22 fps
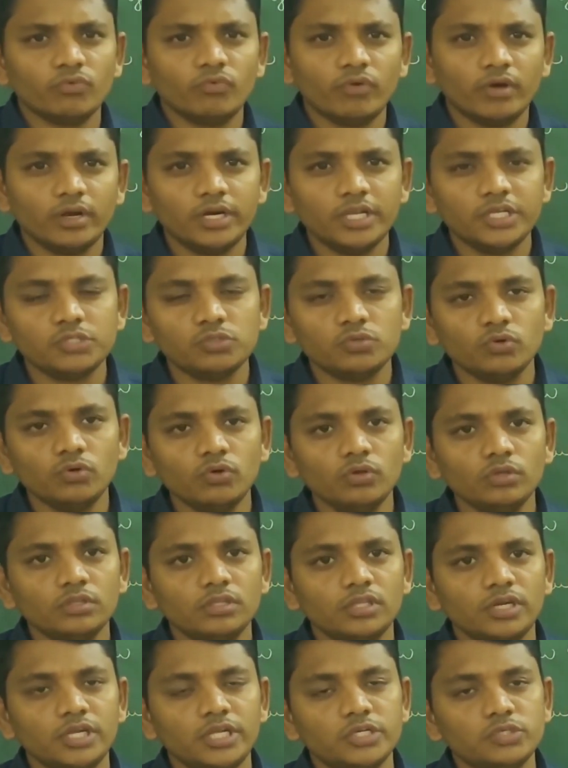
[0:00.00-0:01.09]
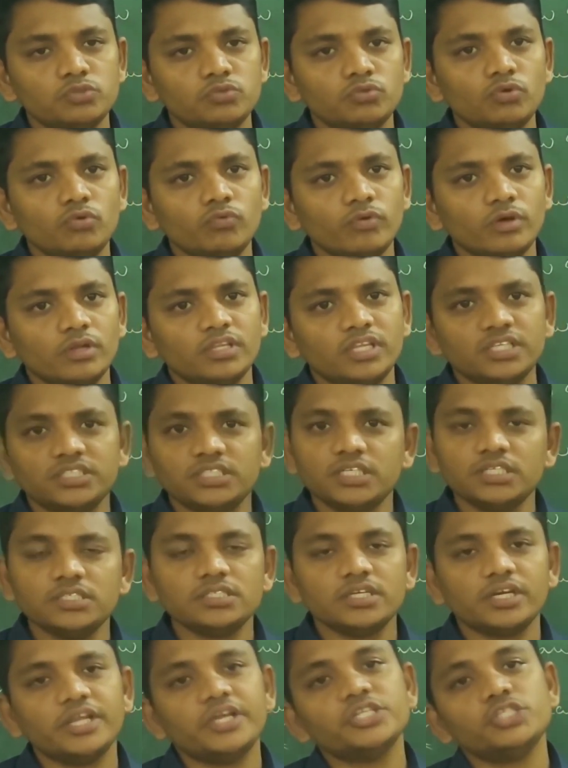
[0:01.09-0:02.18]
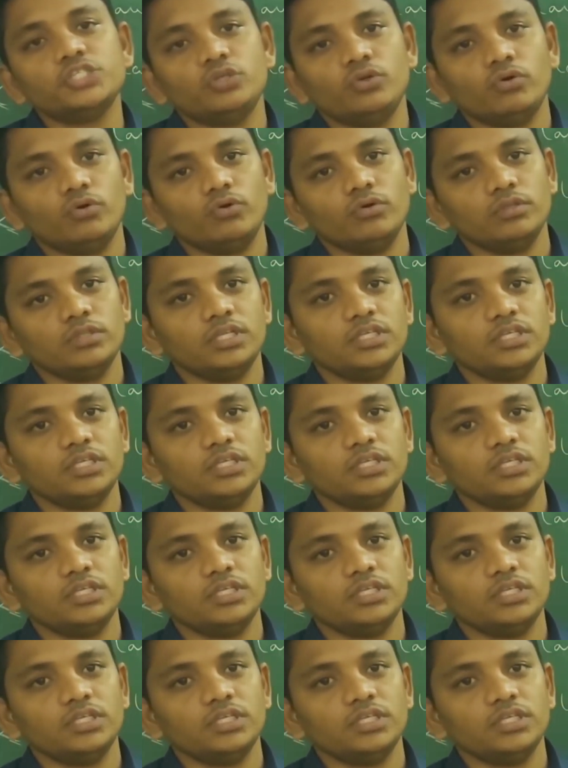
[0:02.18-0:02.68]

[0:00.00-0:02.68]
1:3:1. This is ratio.